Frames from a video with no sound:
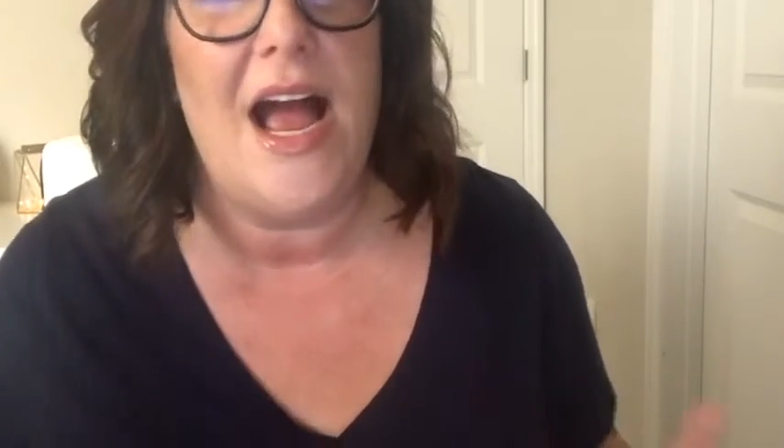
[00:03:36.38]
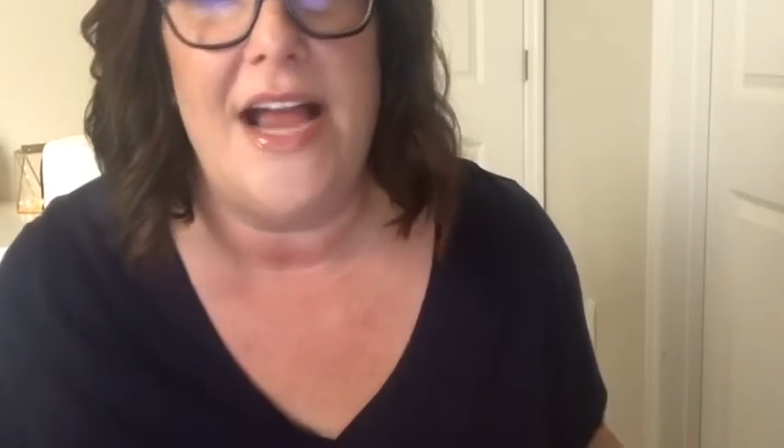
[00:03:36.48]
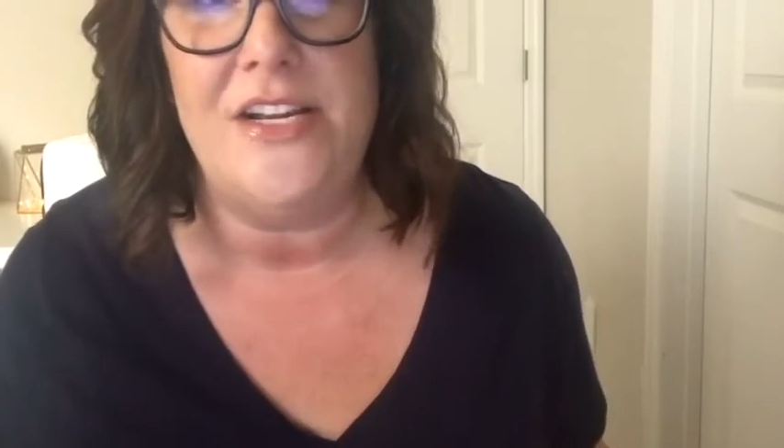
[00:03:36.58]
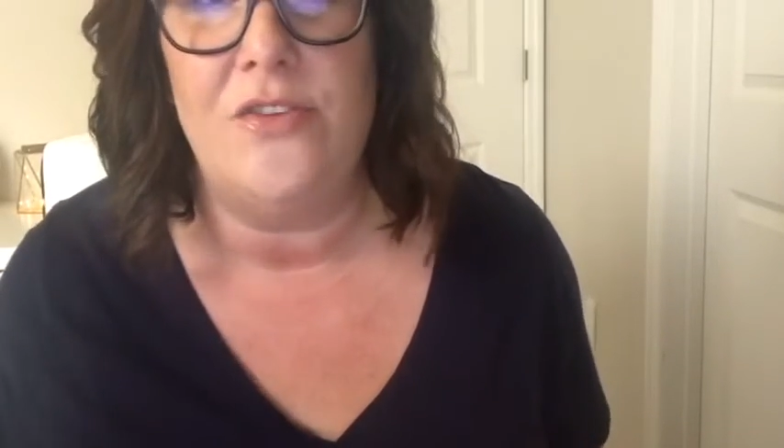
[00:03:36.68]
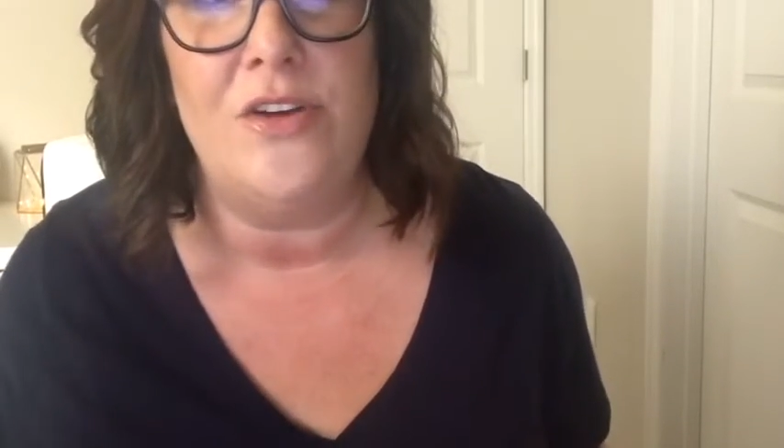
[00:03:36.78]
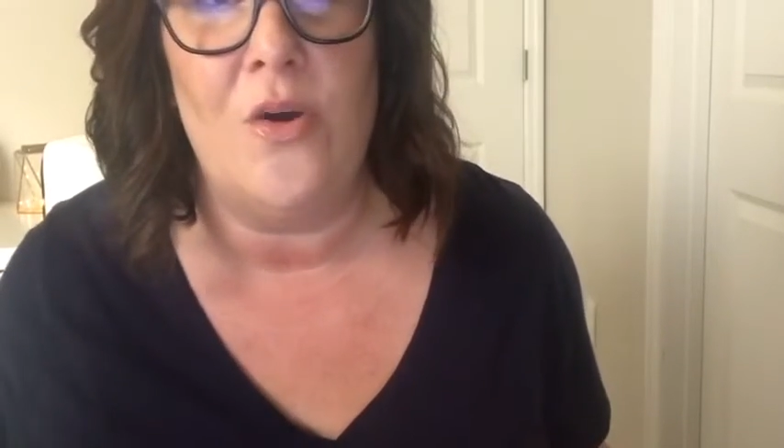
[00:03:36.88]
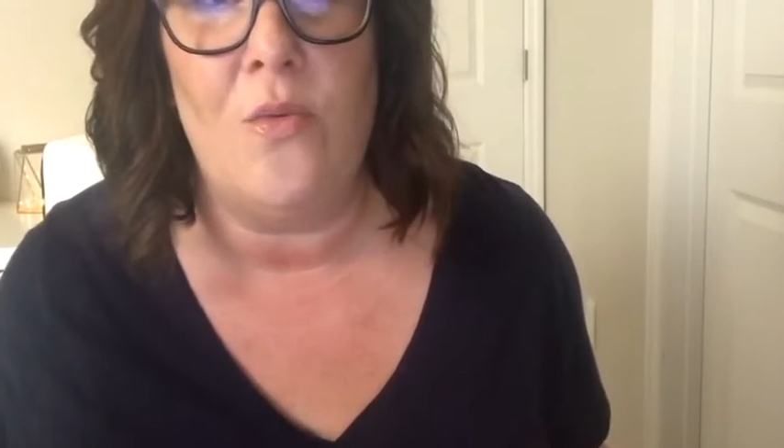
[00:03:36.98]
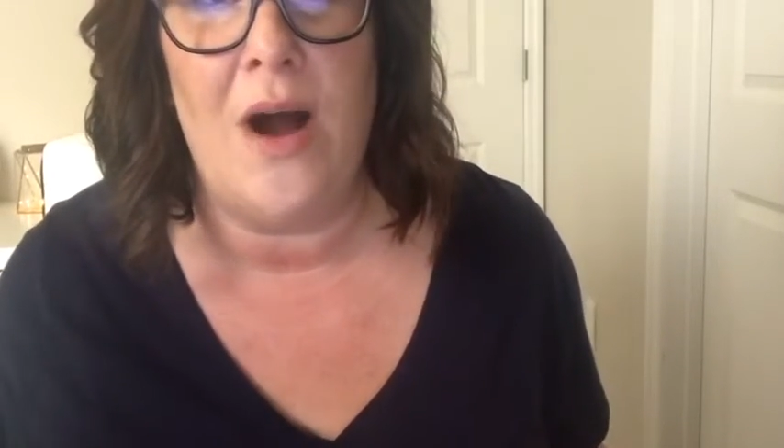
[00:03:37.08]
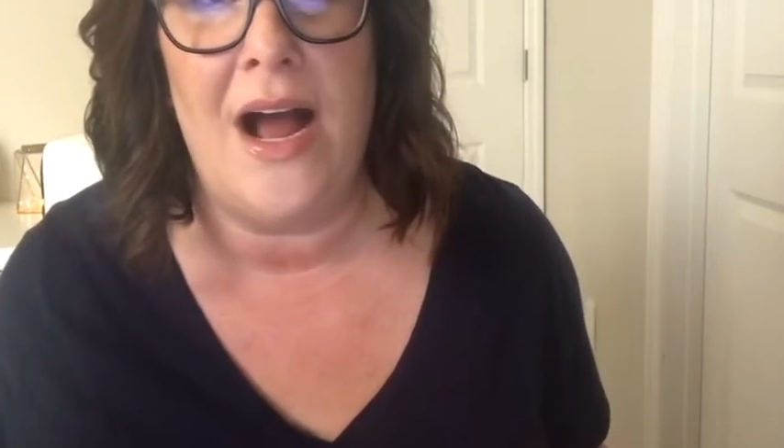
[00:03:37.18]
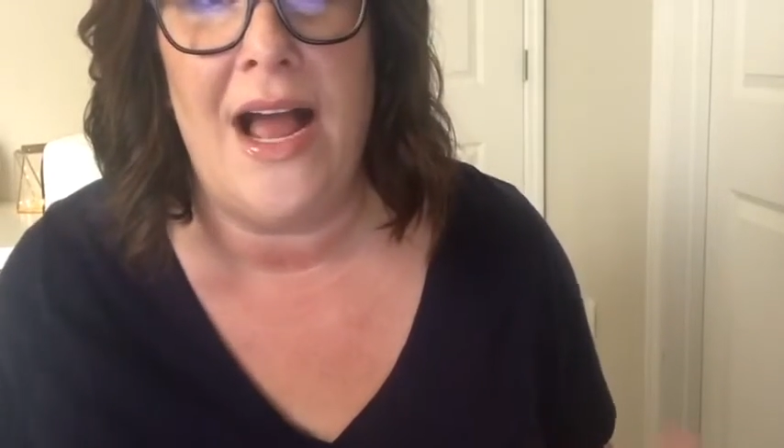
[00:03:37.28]
I don't know
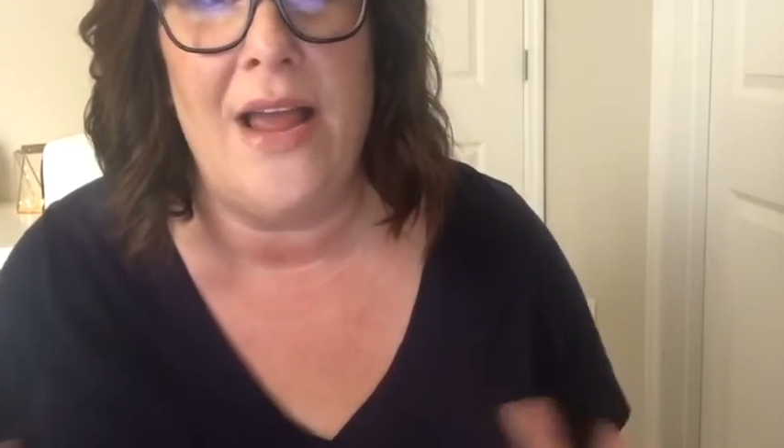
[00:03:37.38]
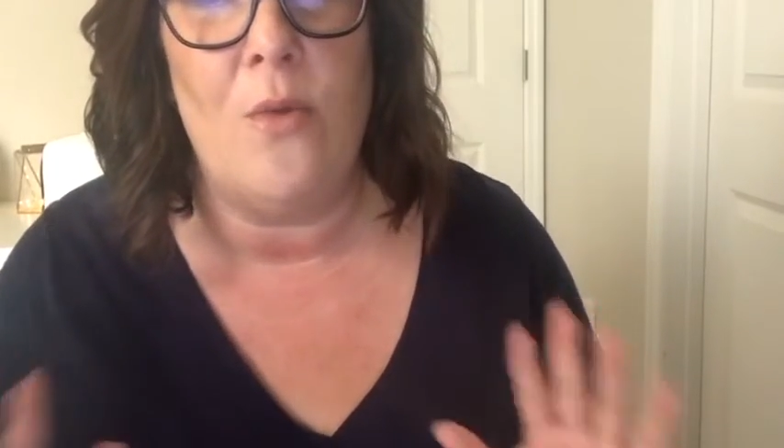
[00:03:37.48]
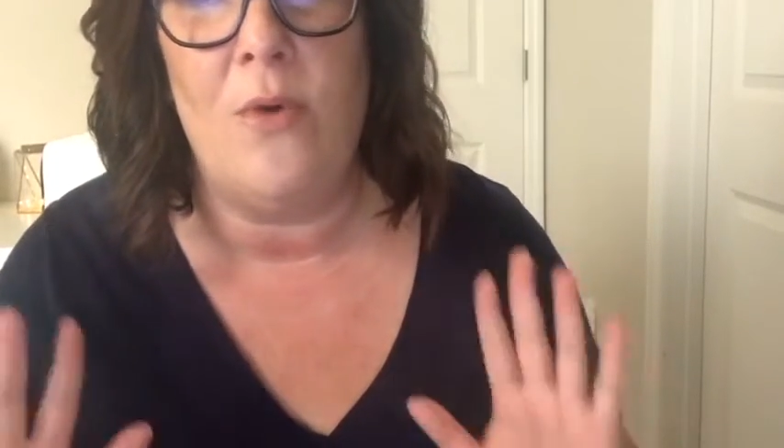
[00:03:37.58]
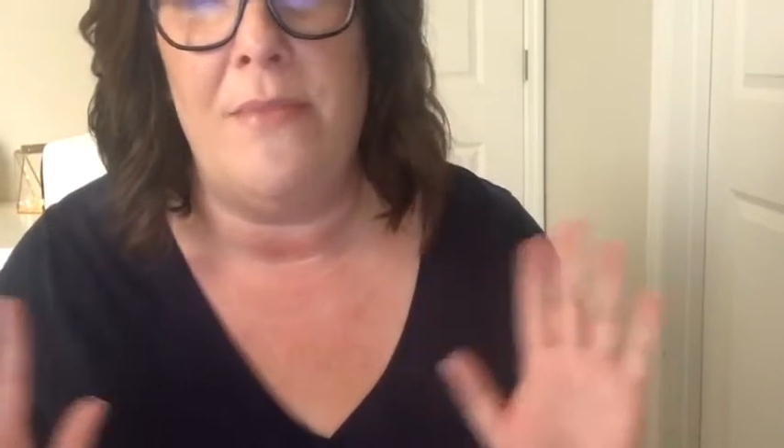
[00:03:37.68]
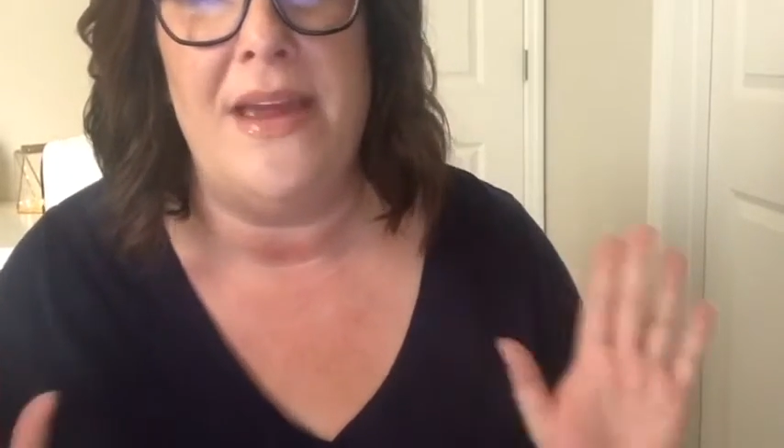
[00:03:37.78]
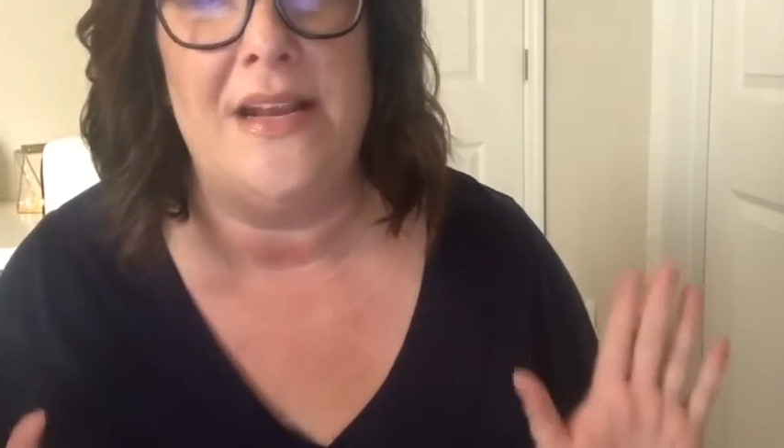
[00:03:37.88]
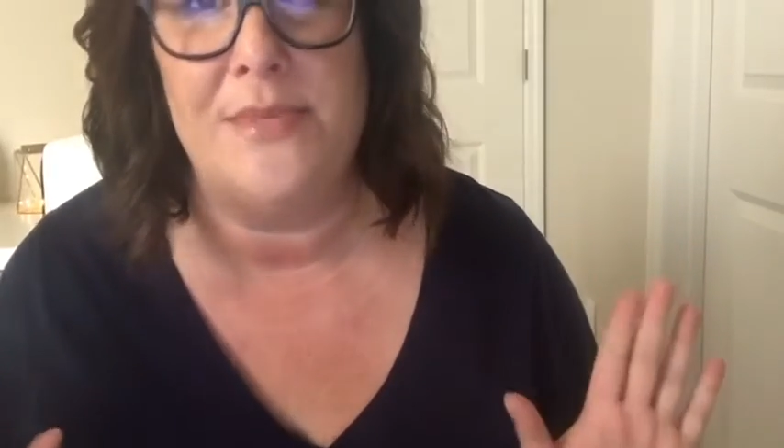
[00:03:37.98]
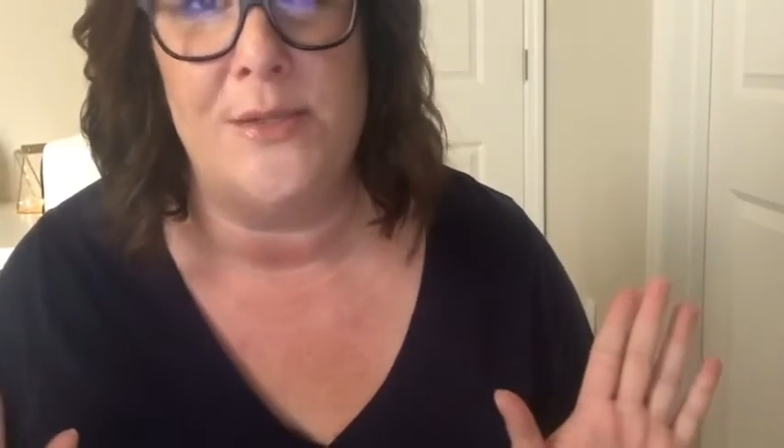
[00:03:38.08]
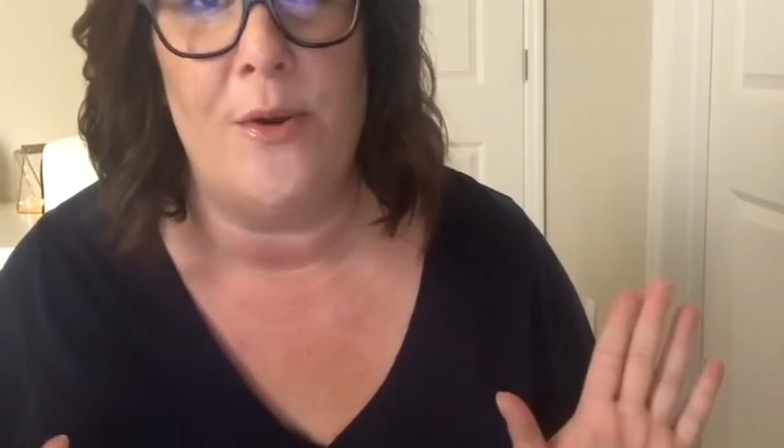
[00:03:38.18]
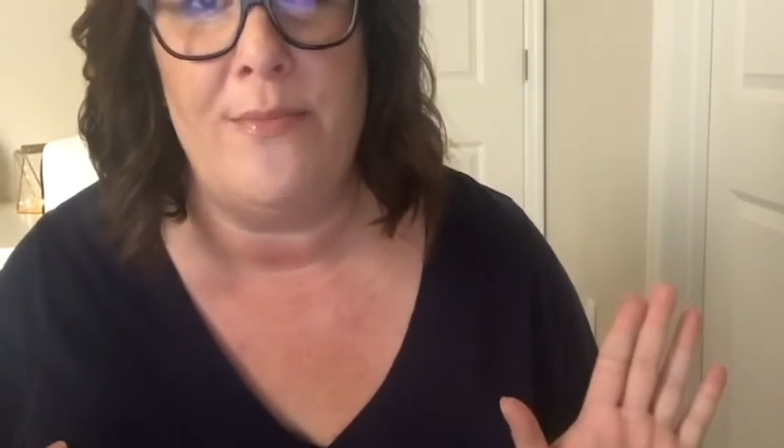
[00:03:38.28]
why, what made them so